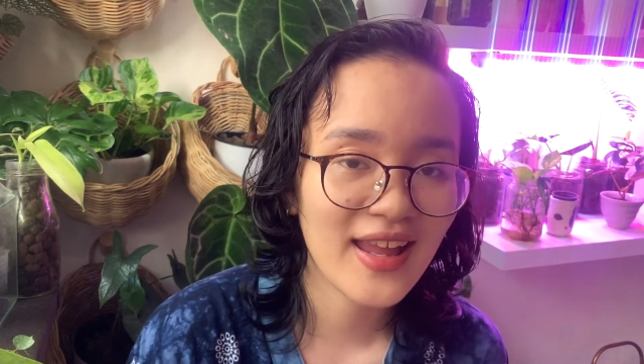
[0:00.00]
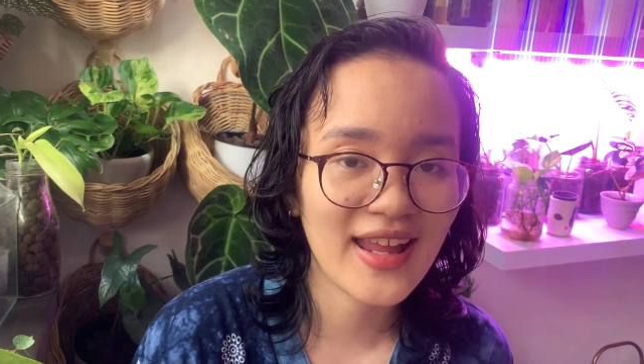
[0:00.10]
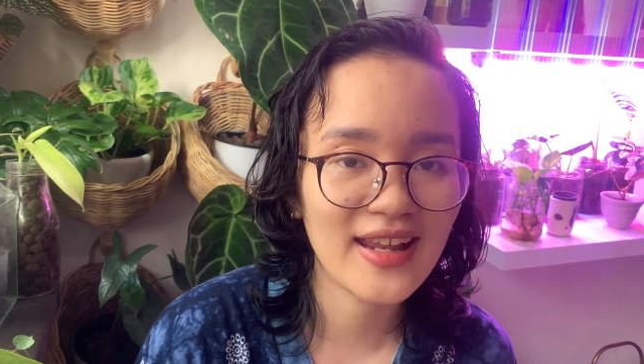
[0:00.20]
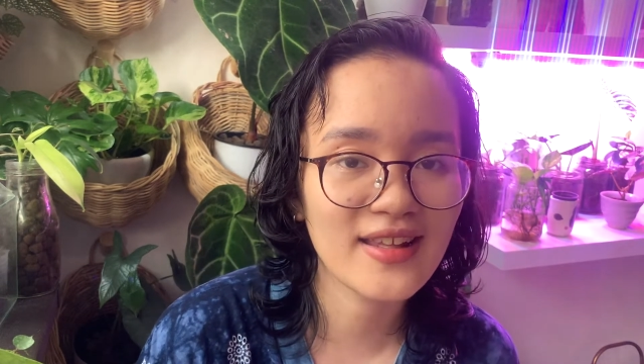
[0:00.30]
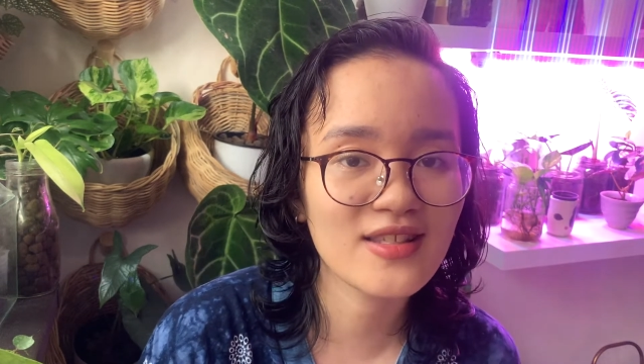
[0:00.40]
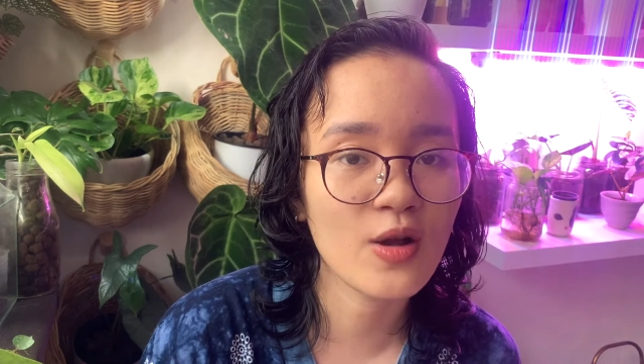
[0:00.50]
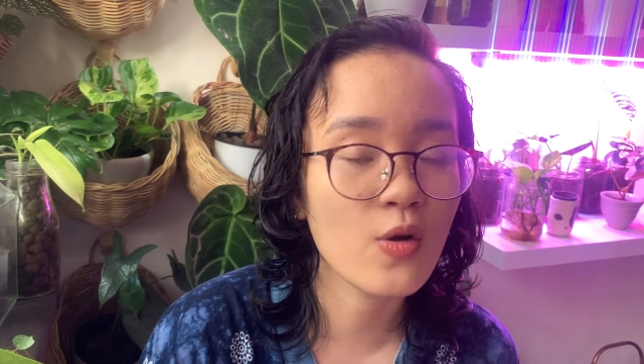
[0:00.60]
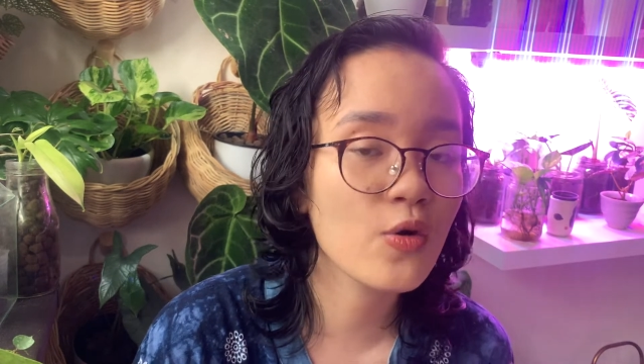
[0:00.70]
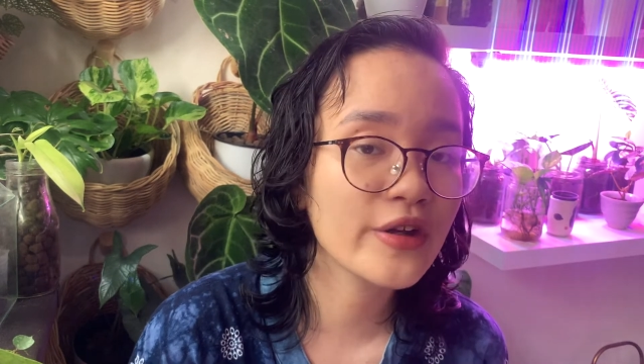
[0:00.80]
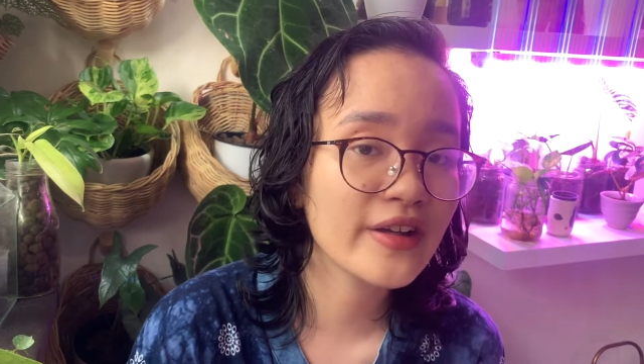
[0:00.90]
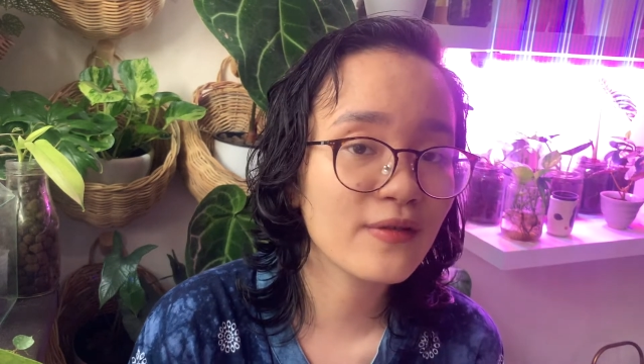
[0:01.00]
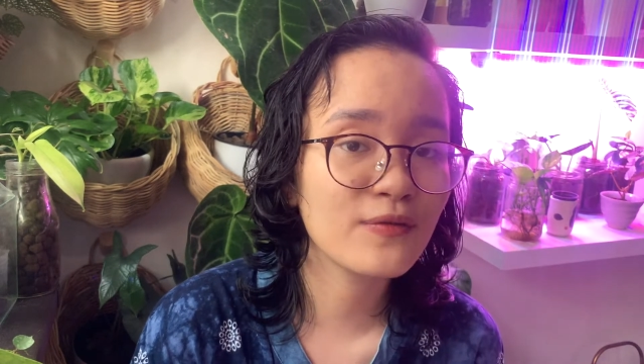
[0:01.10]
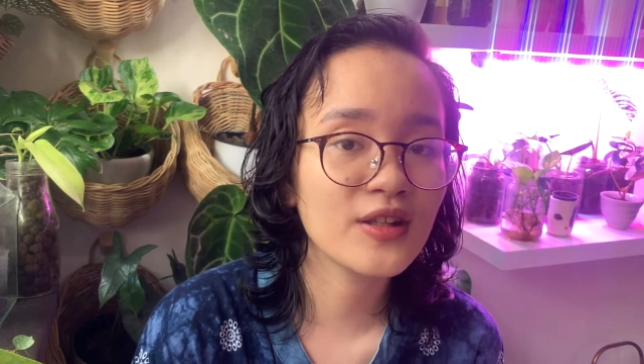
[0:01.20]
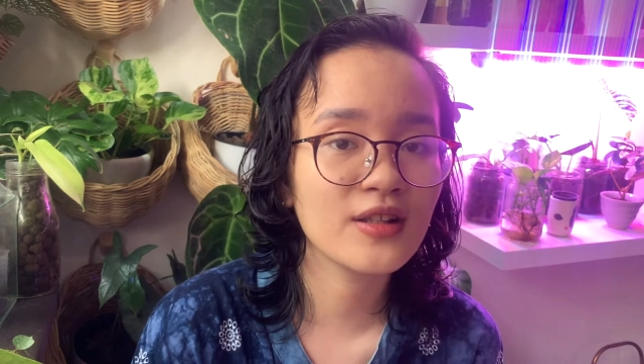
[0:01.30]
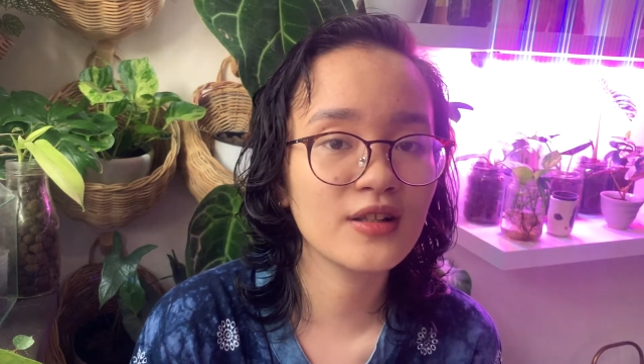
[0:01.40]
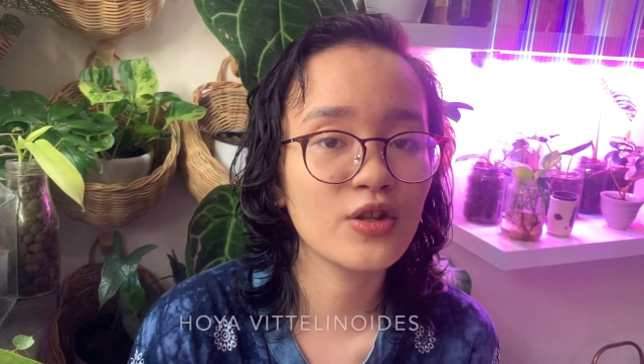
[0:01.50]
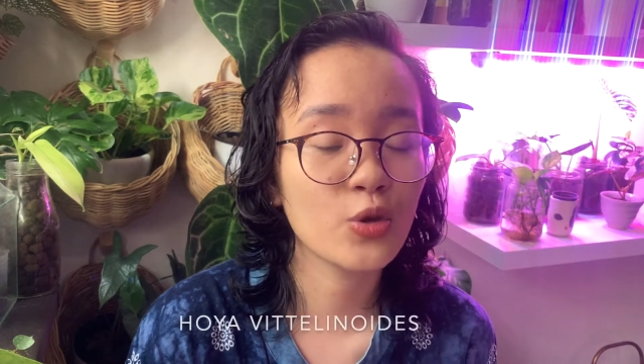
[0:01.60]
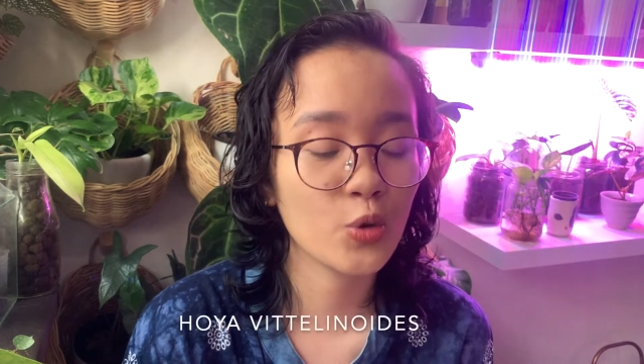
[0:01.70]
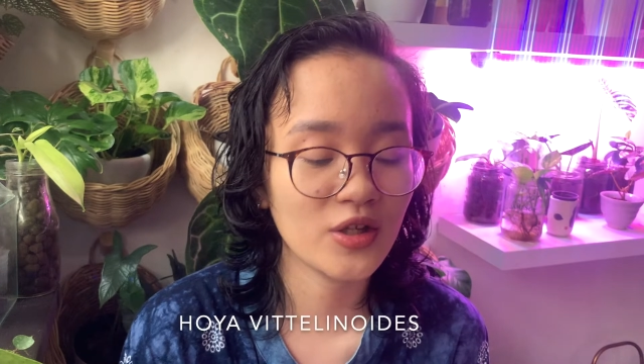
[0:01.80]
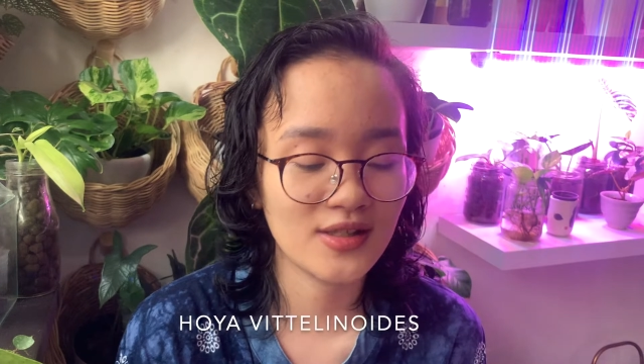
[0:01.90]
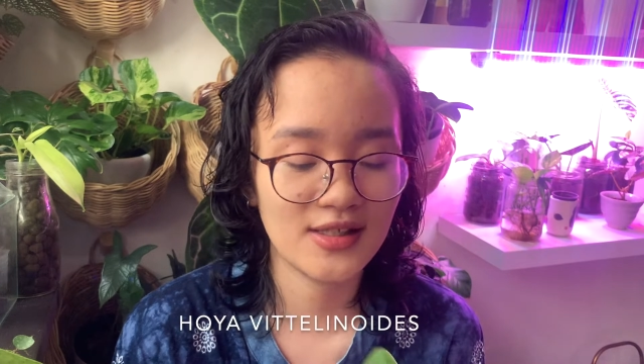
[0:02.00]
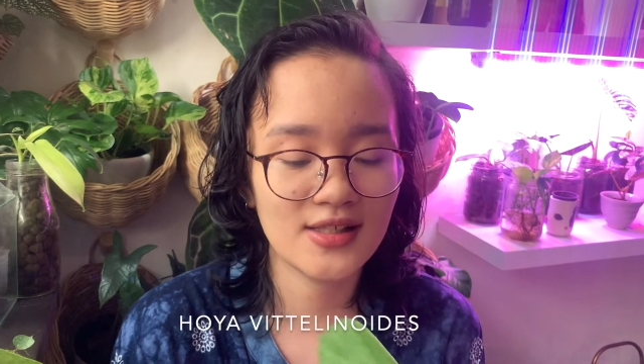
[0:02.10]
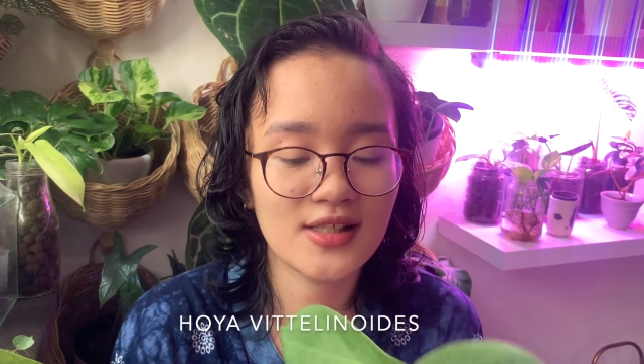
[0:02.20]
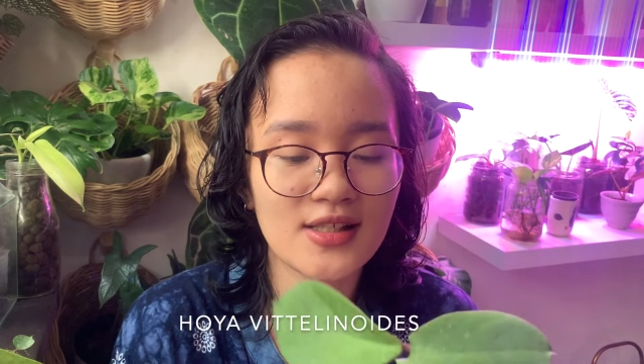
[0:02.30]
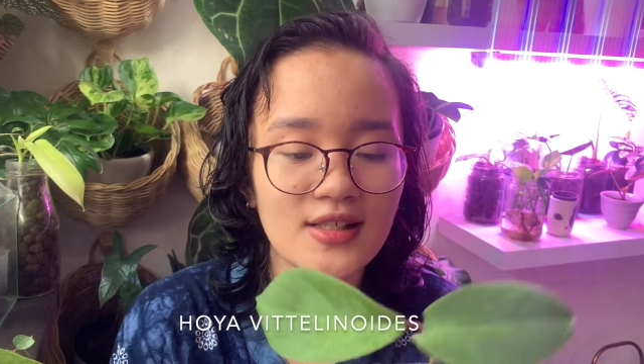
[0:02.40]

and it's a Hoya Vitilinoides.